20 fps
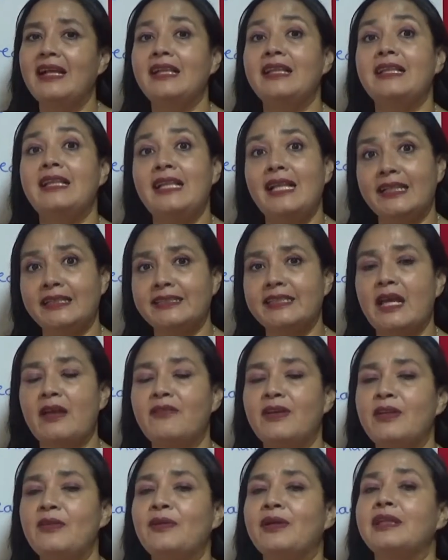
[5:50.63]
Let's have
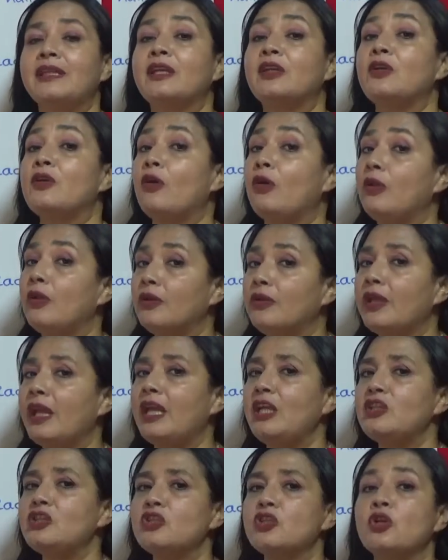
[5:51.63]
a look at the
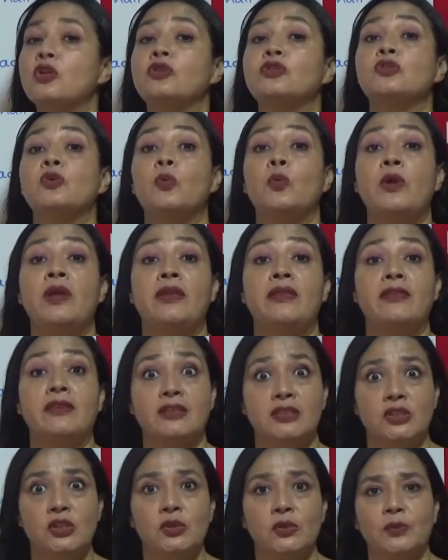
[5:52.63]
collocations with
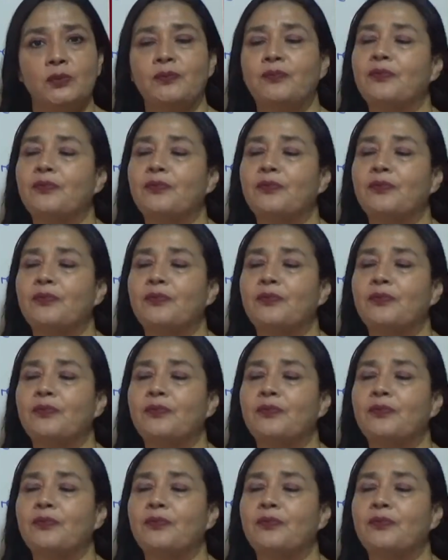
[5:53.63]
do.